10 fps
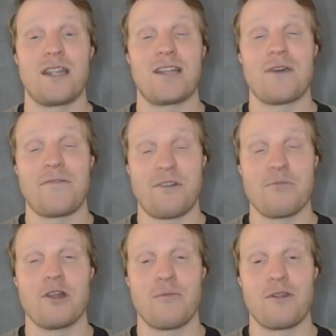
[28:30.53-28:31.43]
and that's why I've
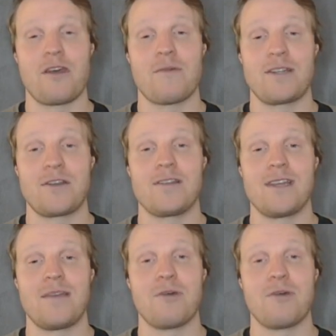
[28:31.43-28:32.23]
tripled up on them, as you can see.